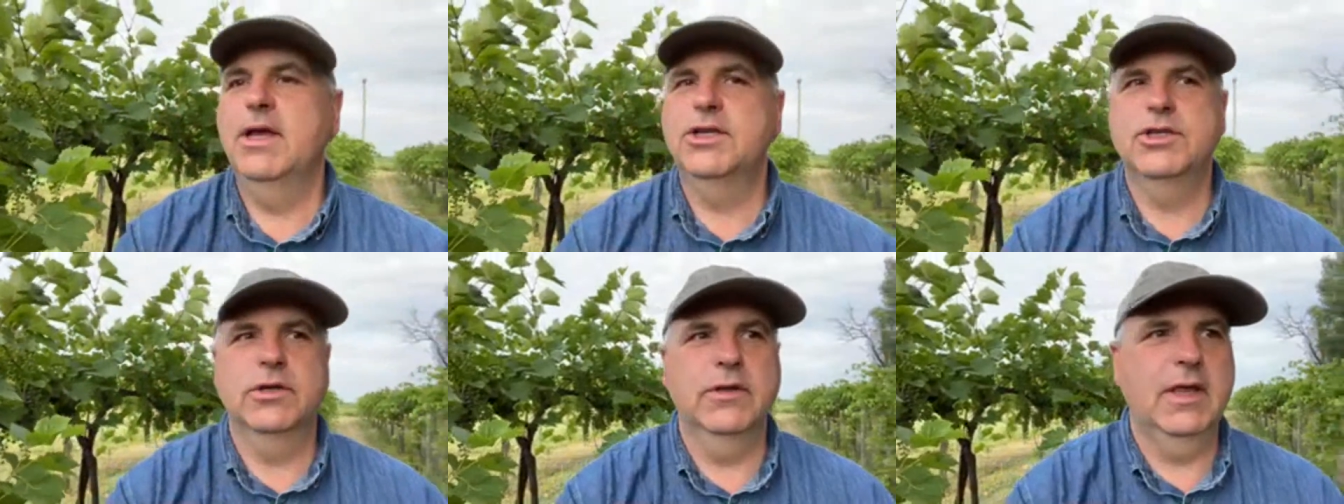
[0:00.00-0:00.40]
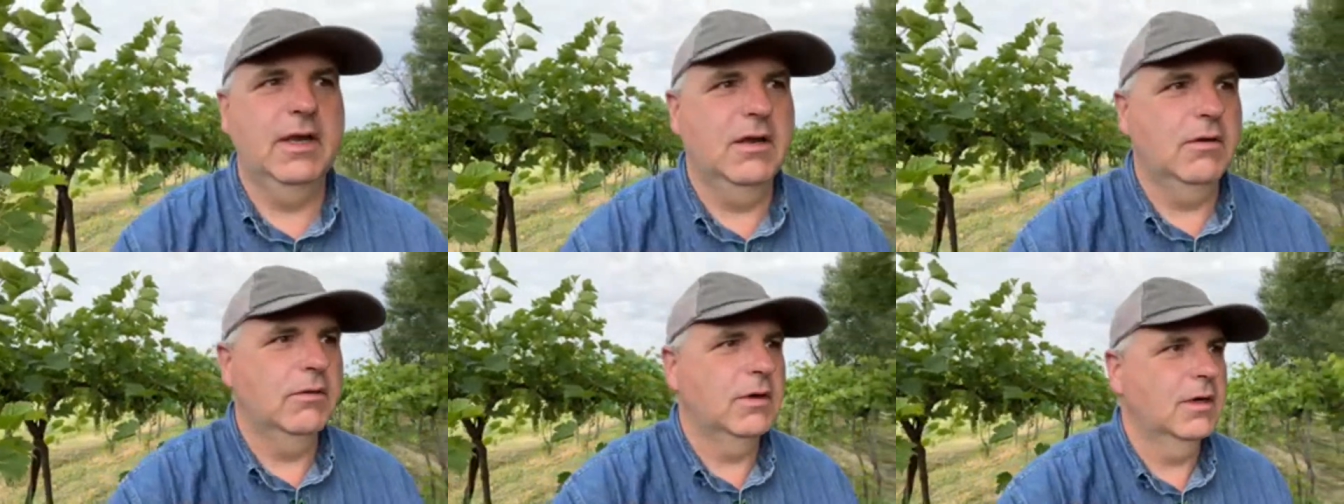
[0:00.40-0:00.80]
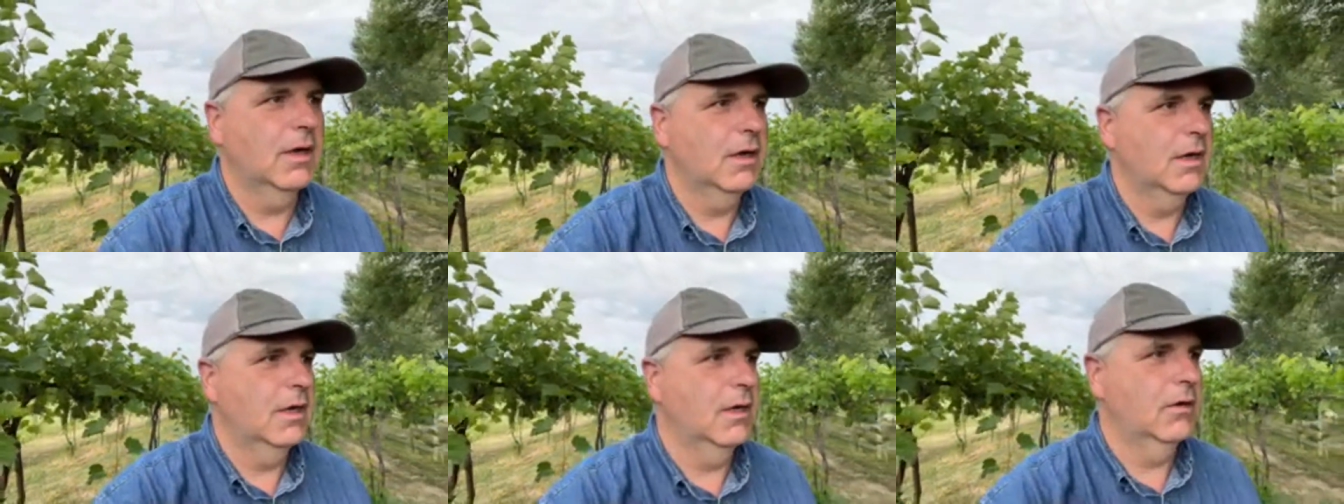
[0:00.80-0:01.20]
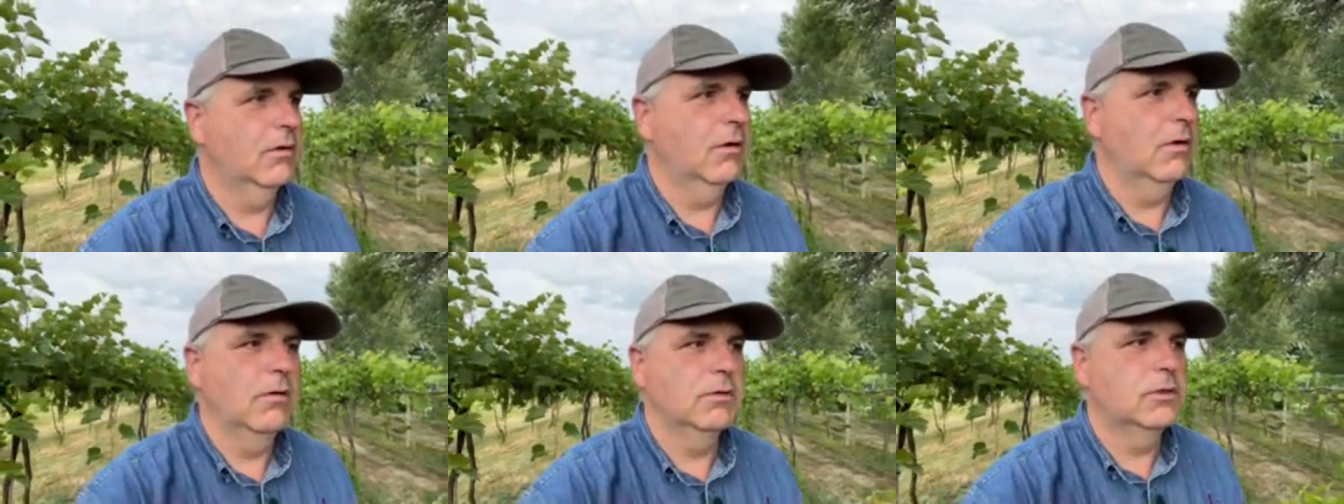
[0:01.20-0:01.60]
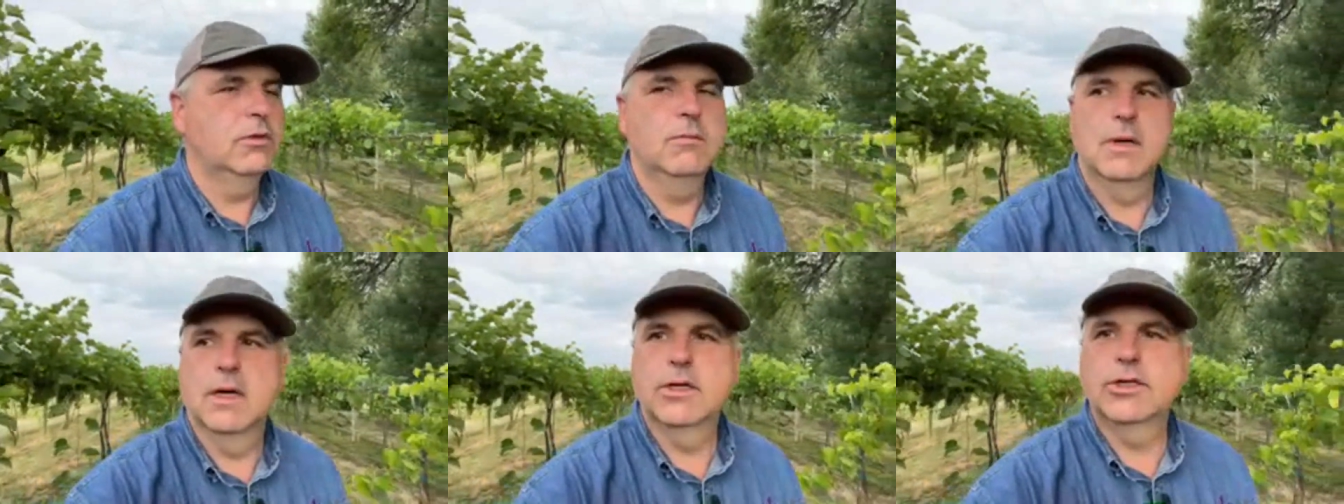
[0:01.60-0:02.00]
make sure they don't grow
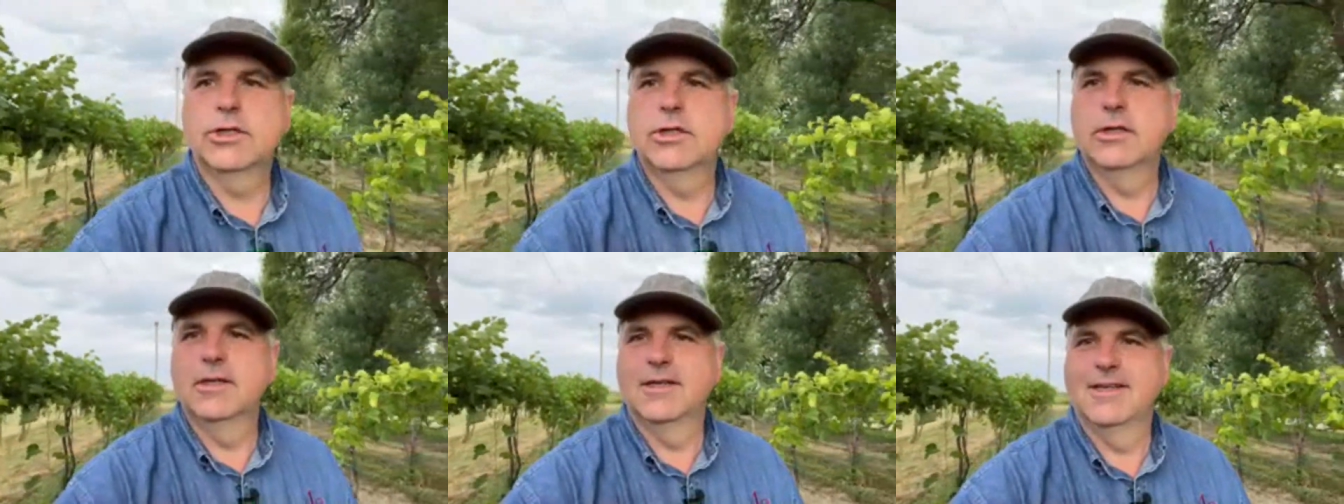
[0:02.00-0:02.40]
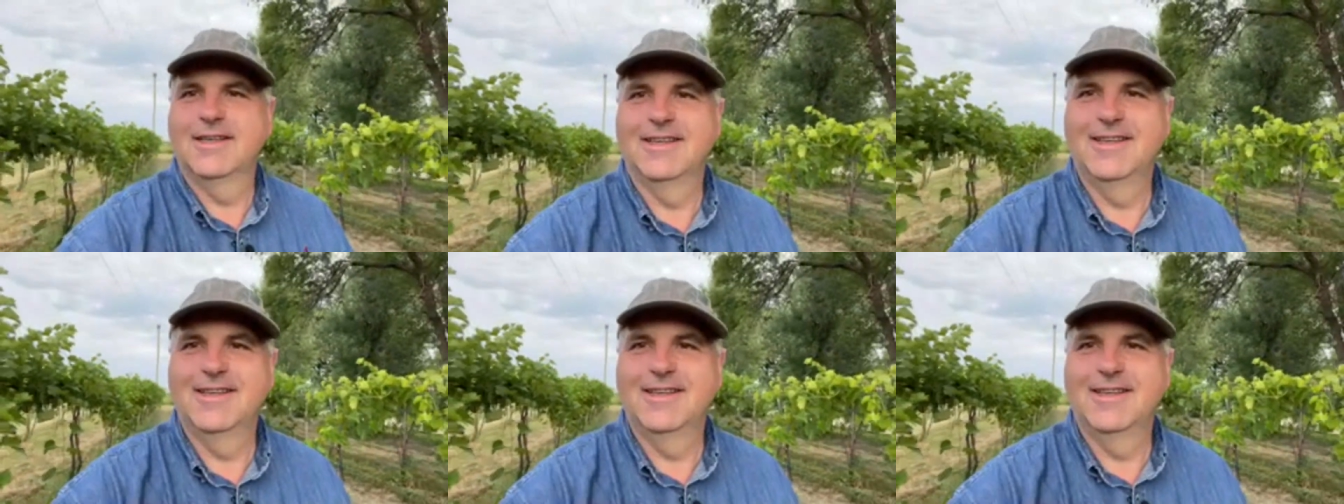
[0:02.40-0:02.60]
too much.